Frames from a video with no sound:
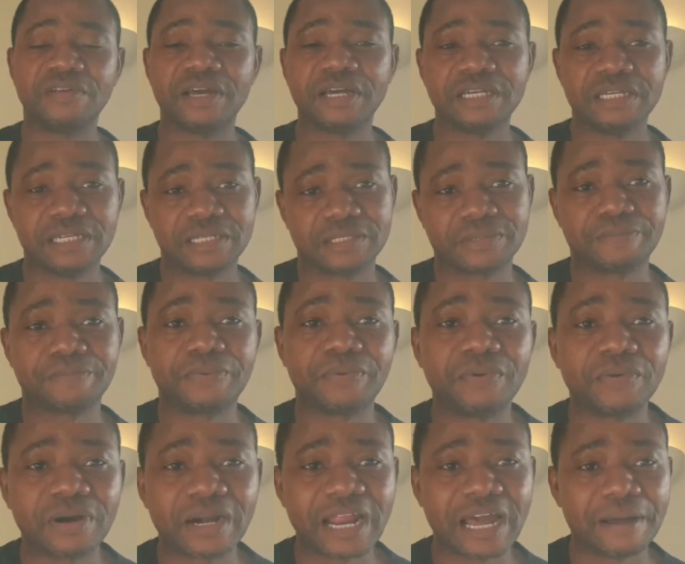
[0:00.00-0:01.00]
is
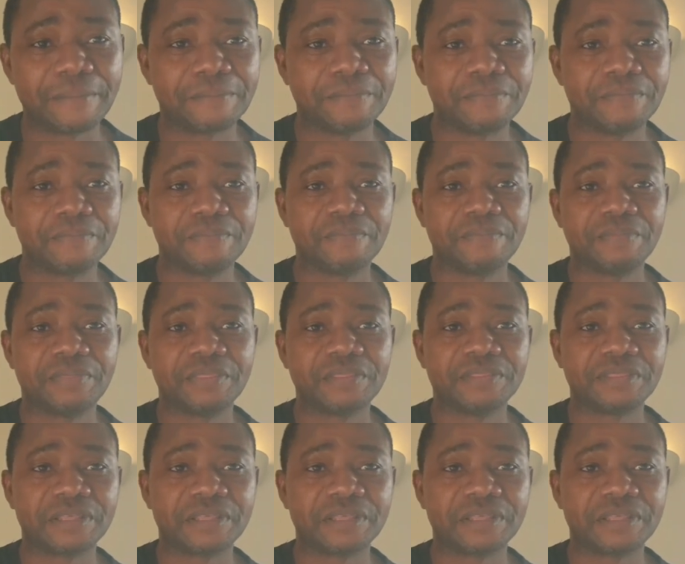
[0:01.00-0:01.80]
paying every,